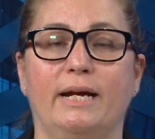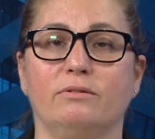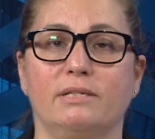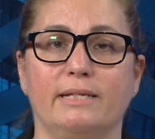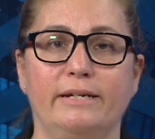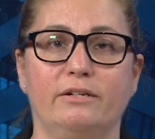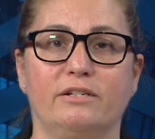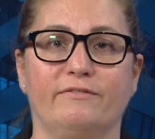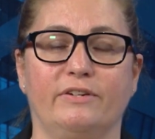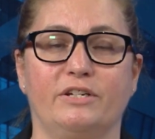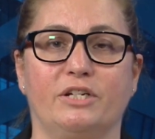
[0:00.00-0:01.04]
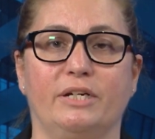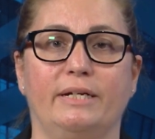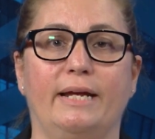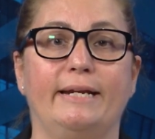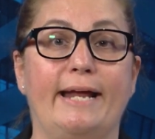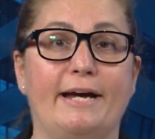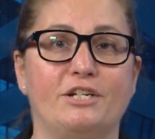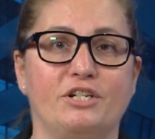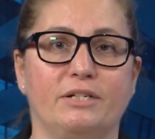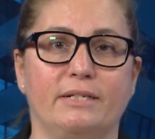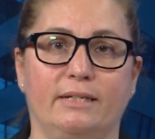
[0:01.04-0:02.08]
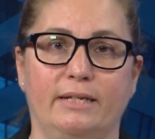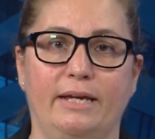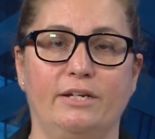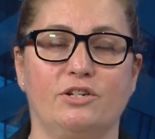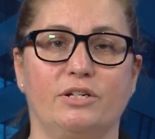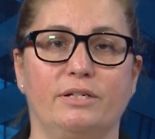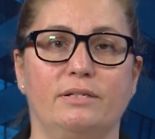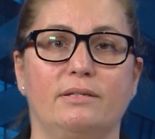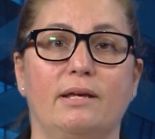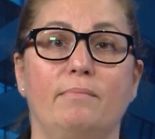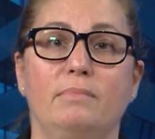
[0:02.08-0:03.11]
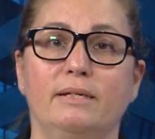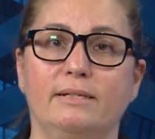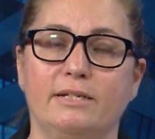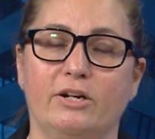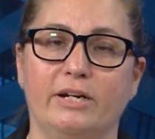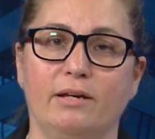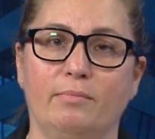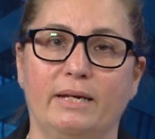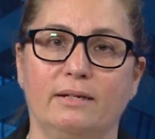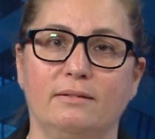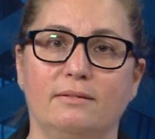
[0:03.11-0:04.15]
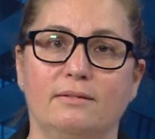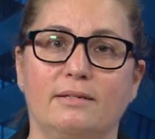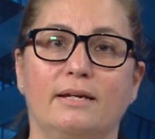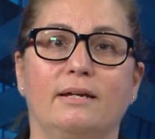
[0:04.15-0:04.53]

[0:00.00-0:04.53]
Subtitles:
outside our division, at national delegations, at military commands,